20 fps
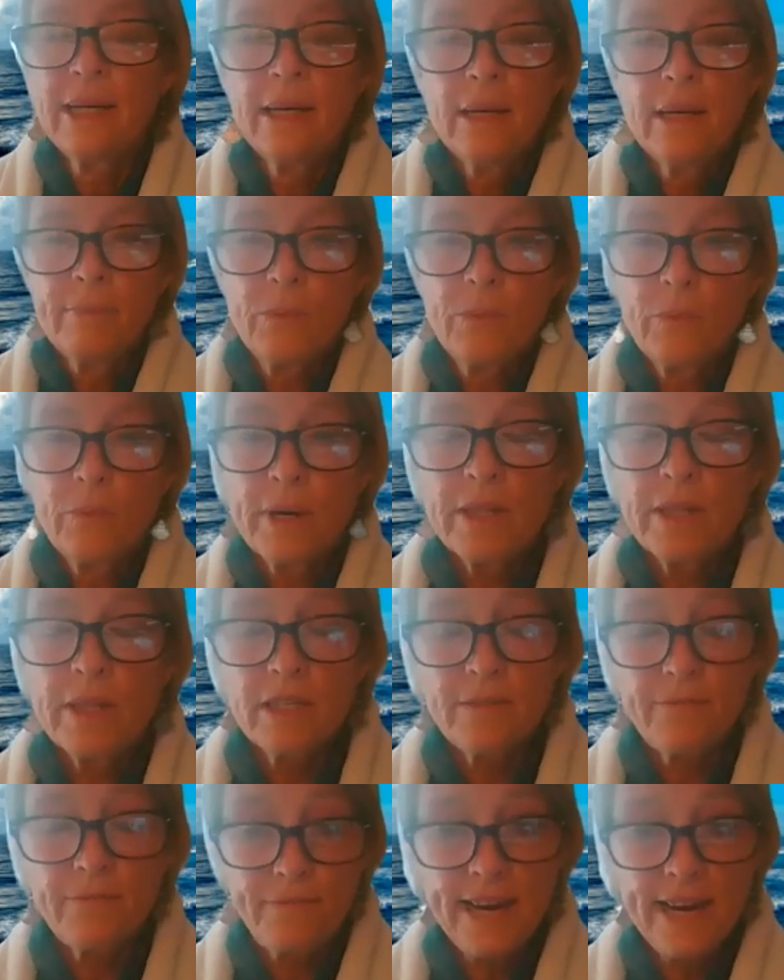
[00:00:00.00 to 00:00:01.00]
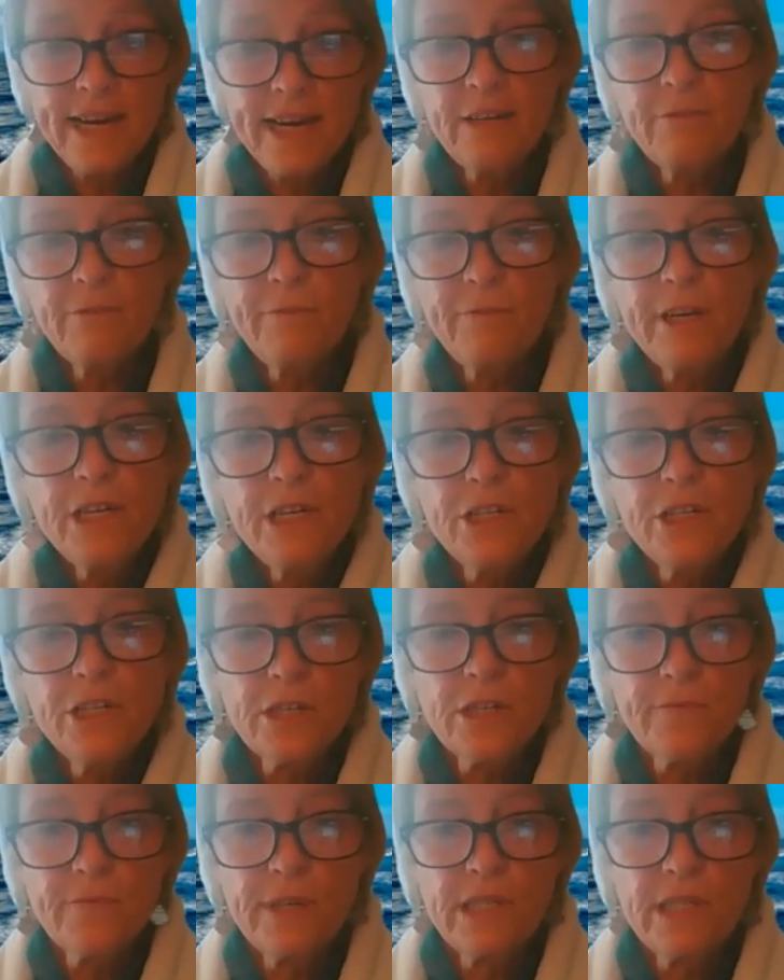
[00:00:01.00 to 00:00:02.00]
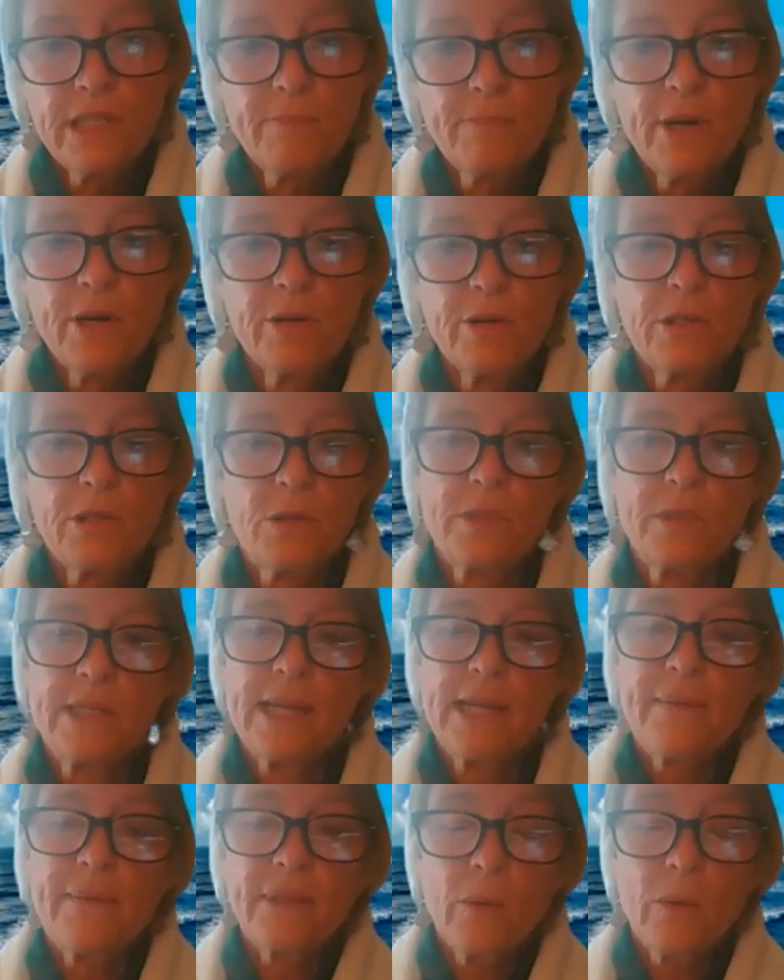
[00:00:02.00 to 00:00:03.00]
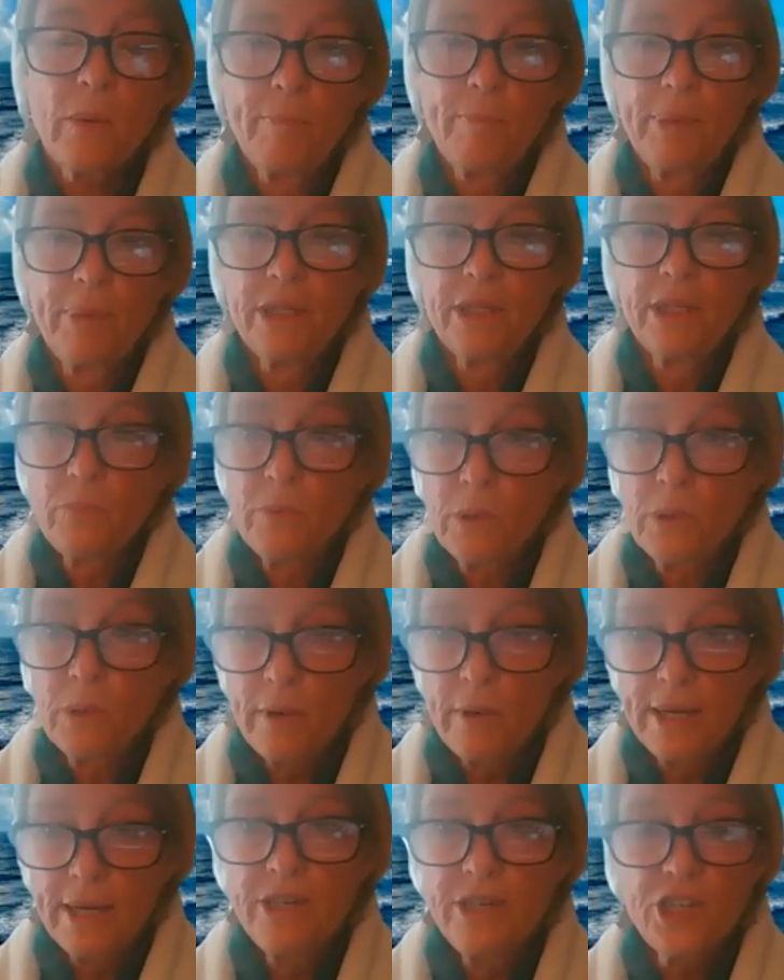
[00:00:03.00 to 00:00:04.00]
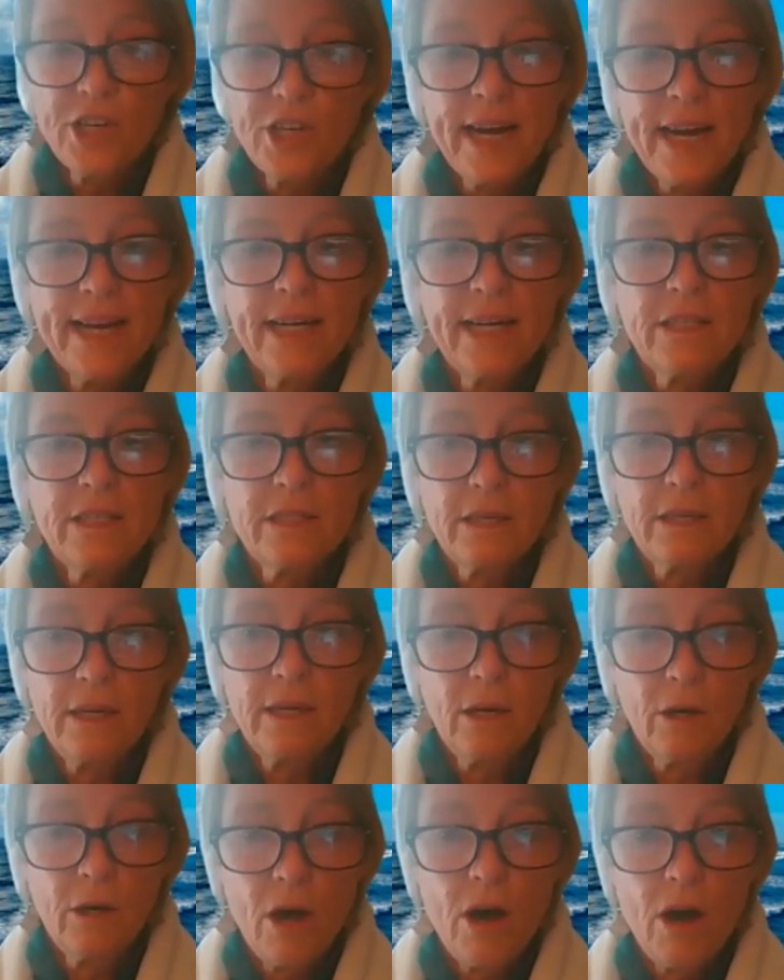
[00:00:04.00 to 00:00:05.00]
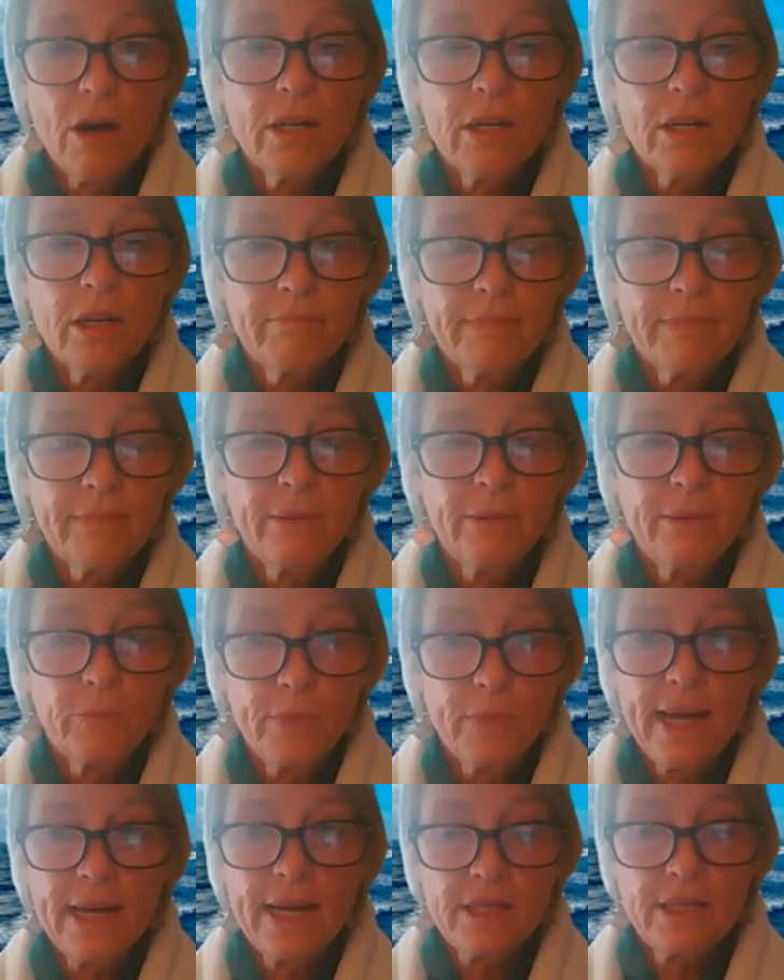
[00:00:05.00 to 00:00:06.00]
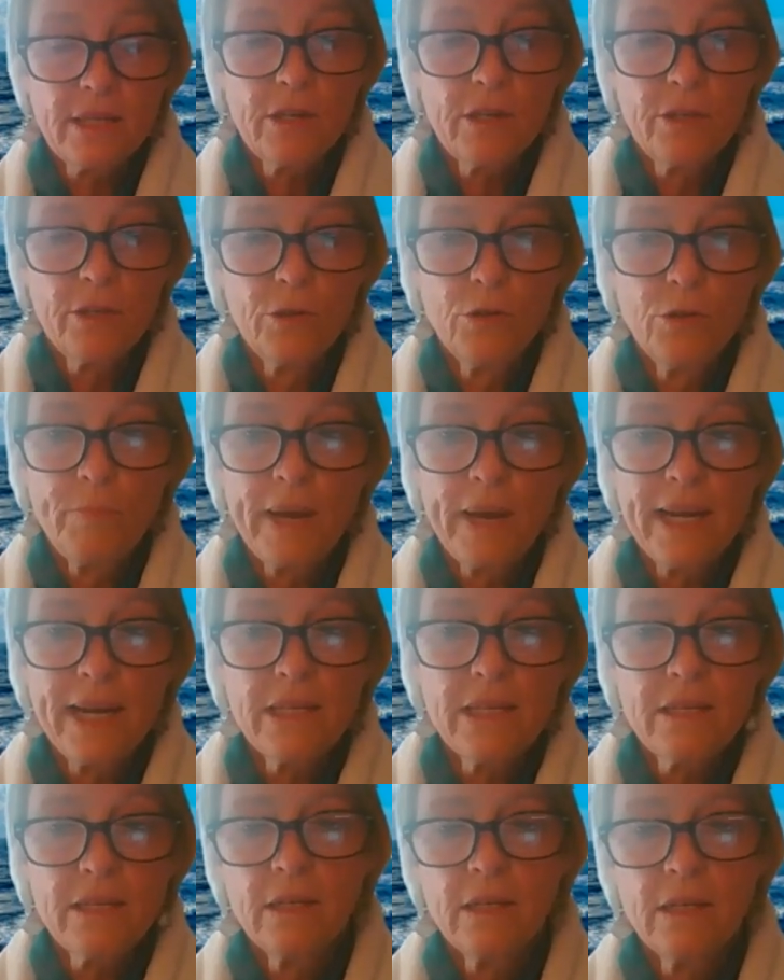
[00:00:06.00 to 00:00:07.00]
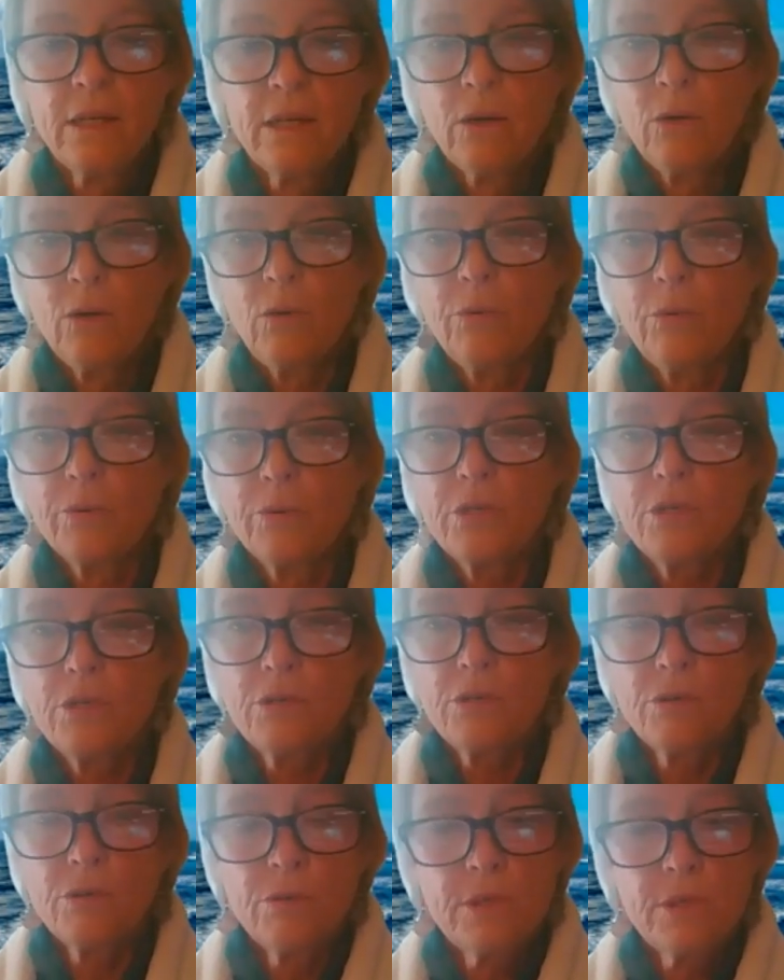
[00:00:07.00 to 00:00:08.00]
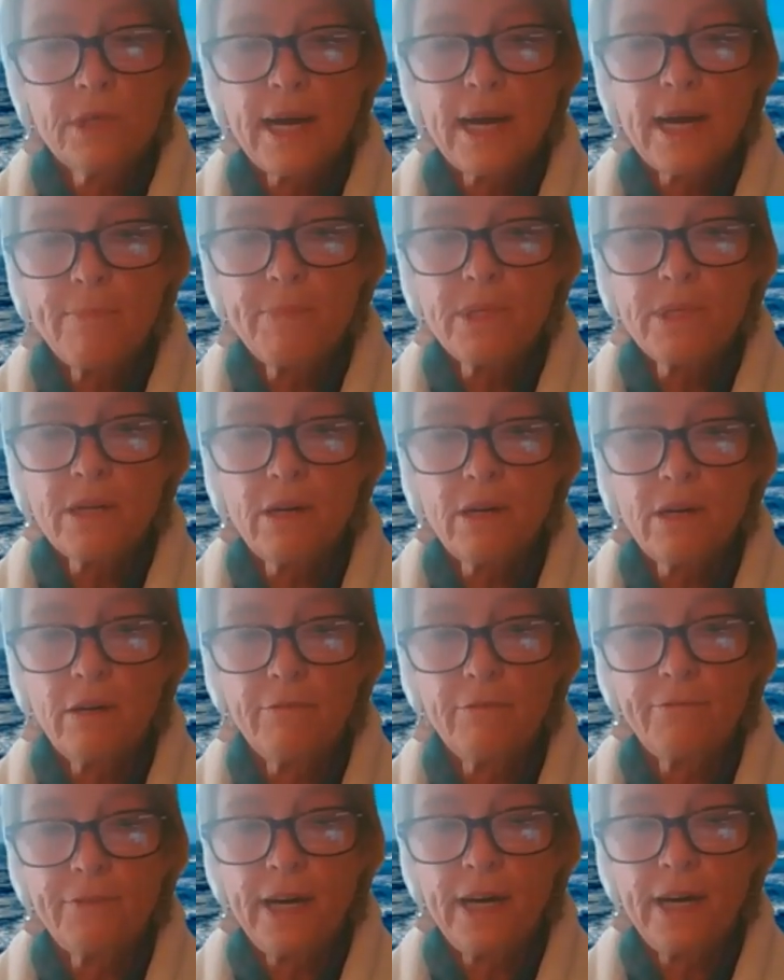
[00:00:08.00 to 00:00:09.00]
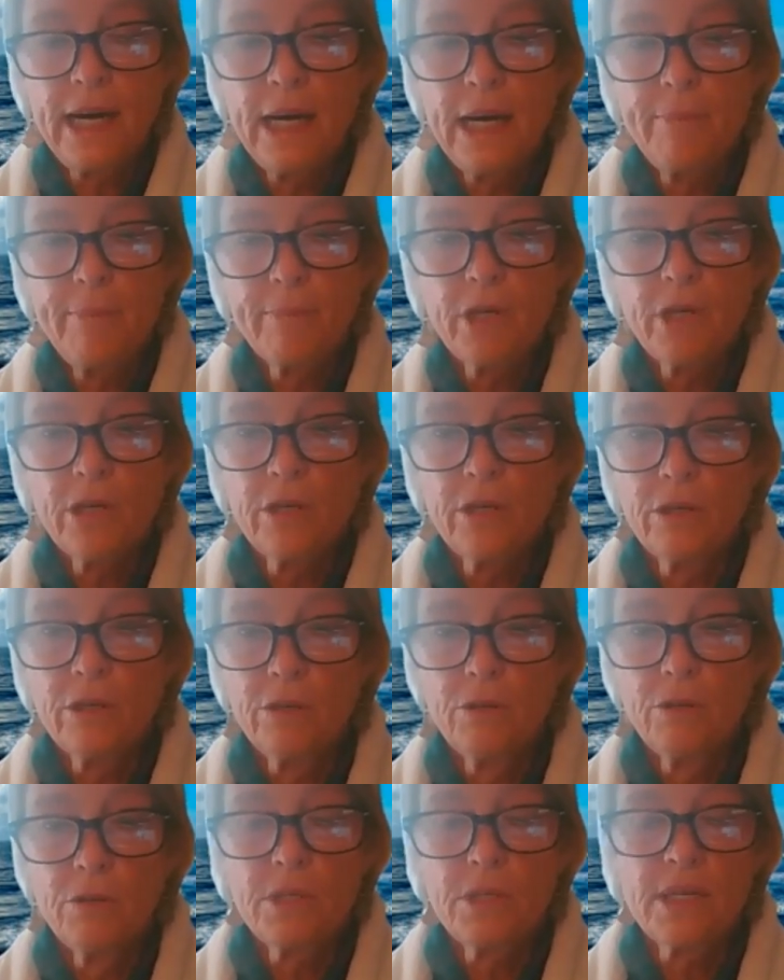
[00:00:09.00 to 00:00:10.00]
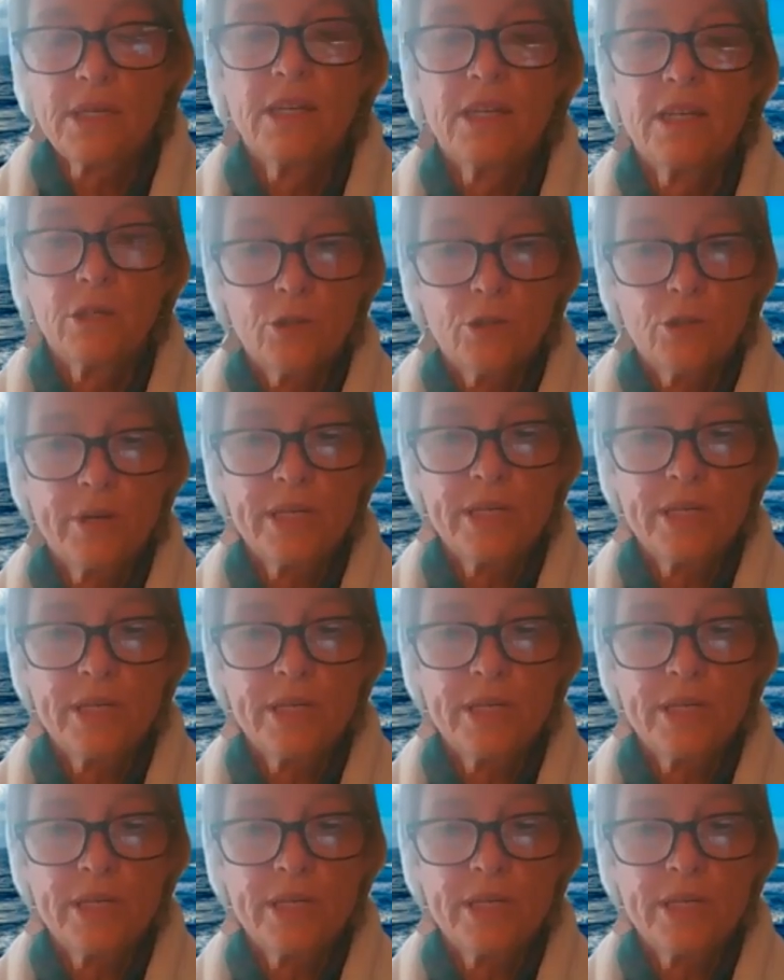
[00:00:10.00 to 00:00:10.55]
But one of the defining features of these boats was that they were built with one giant log as a canoe base, or two types of canoes joined